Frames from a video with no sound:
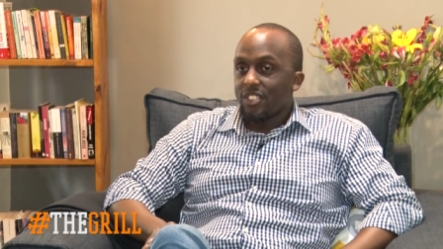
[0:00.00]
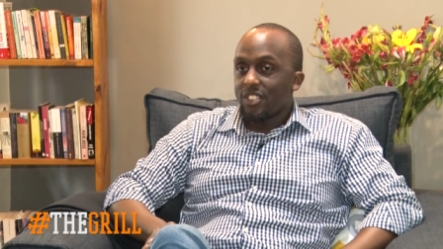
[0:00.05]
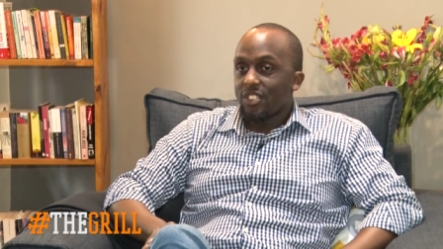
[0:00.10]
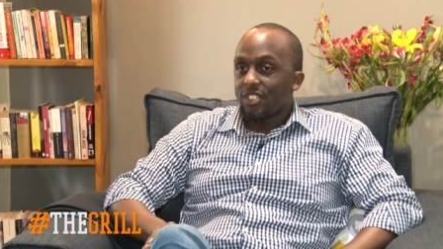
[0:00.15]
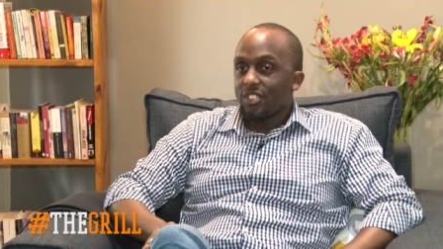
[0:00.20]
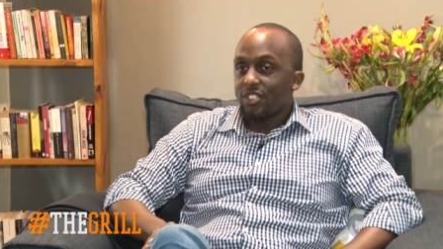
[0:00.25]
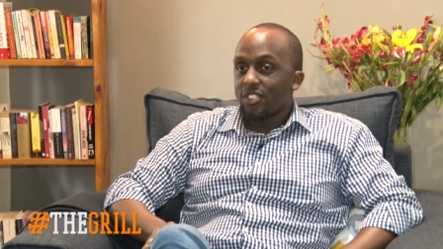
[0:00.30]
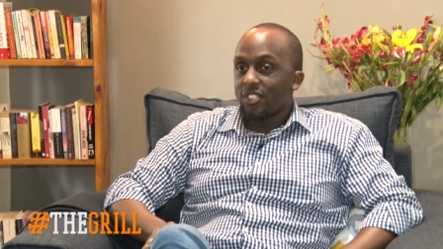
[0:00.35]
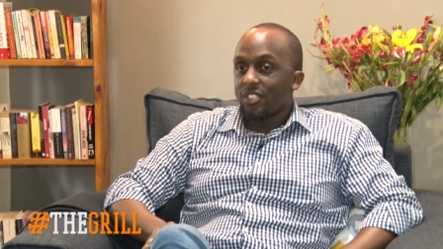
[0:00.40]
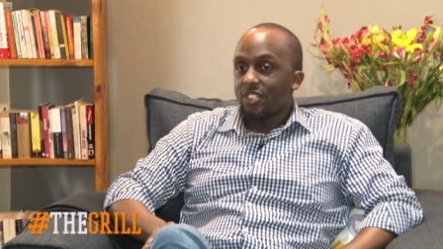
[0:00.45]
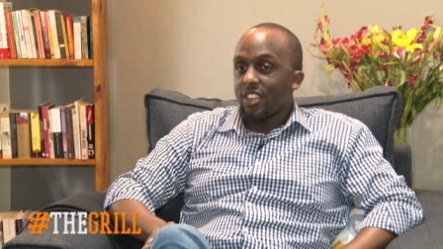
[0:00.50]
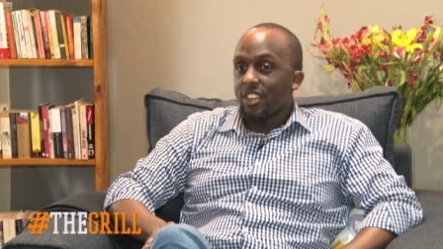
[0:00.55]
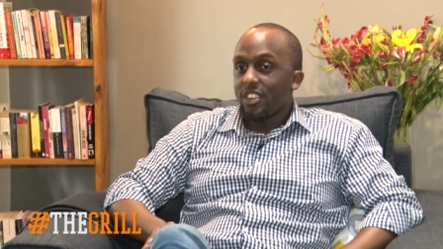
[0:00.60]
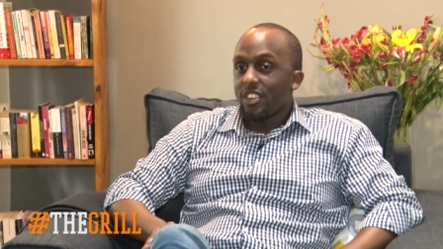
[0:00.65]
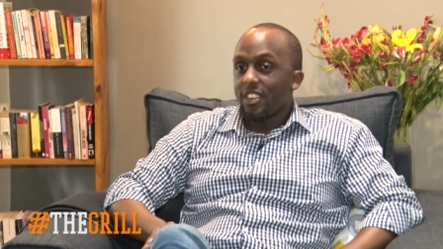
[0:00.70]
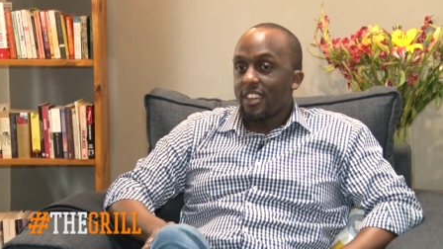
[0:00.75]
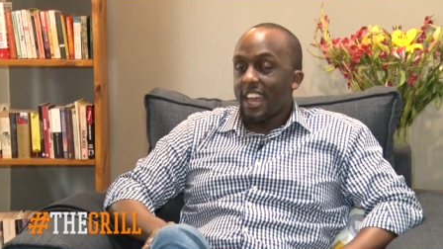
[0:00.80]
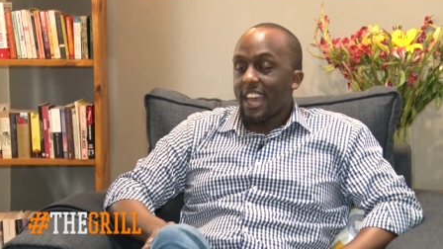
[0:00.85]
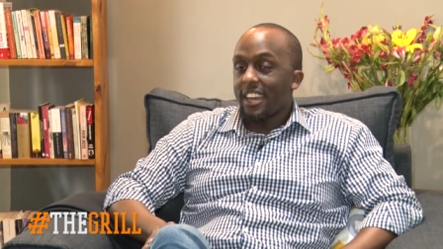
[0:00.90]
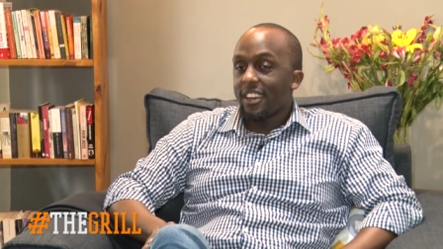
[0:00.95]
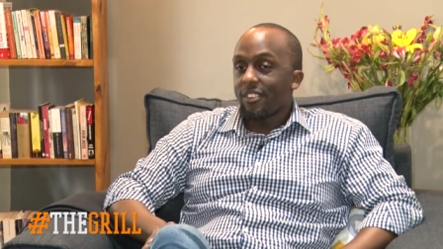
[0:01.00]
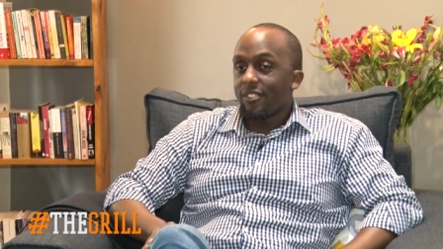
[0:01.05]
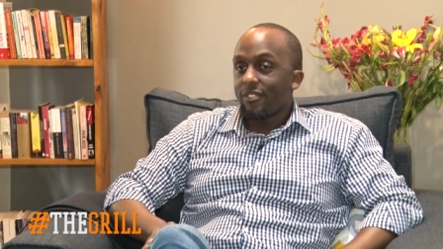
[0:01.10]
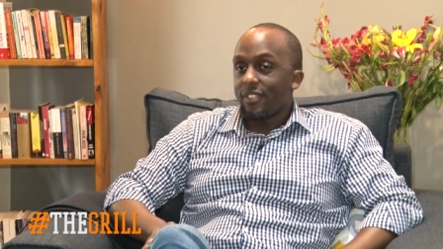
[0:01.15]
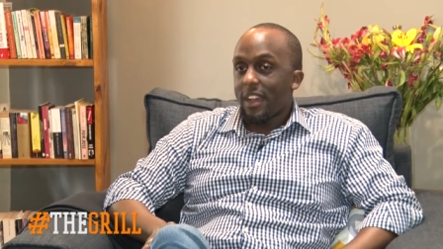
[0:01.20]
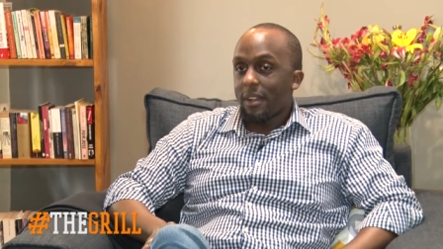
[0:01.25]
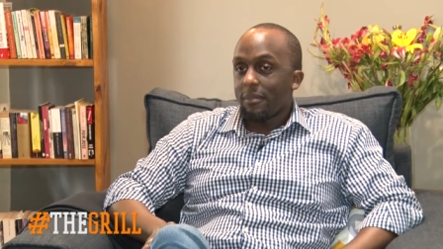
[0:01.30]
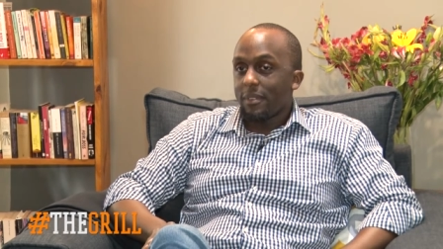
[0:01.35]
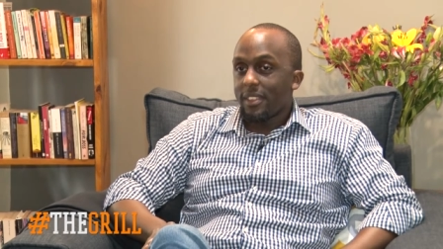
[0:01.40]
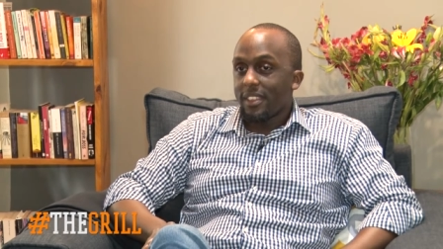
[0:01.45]
to a Ugandan
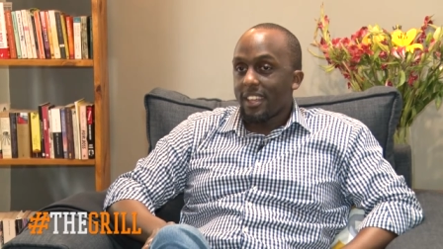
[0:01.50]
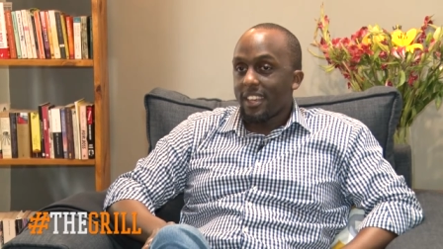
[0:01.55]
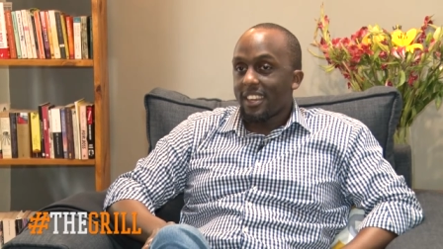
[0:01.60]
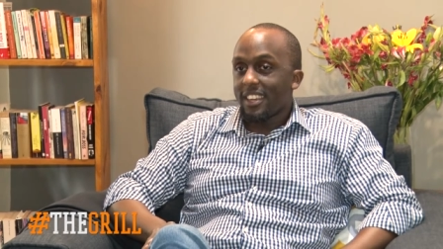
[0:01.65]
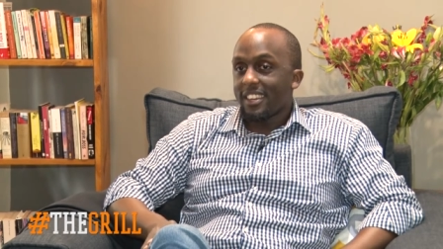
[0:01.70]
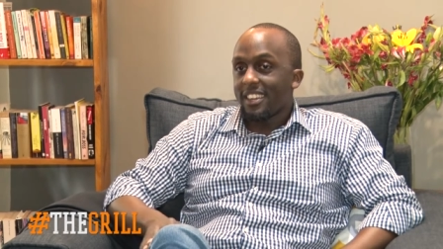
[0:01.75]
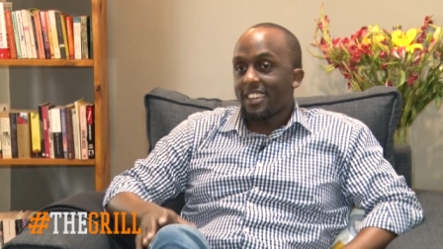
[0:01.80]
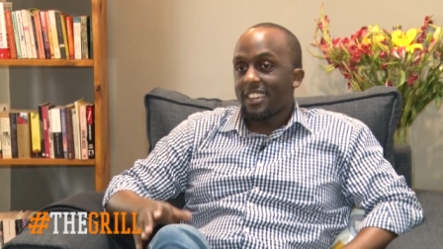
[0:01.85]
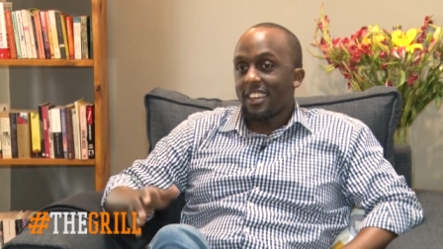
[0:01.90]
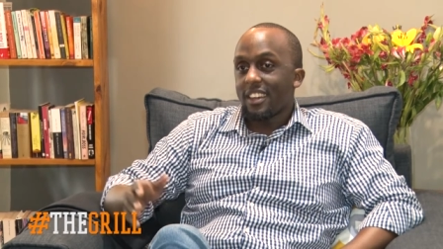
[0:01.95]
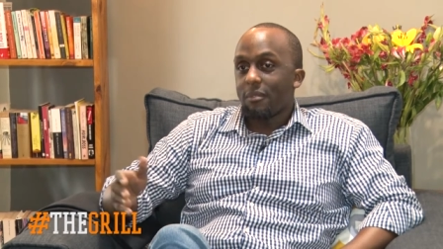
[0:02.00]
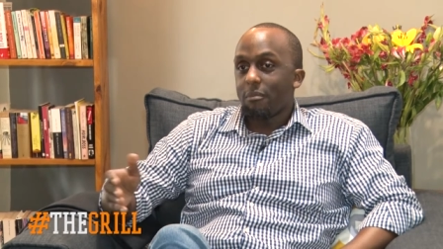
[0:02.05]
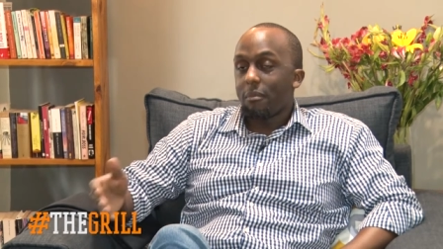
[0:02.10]
family that had uh,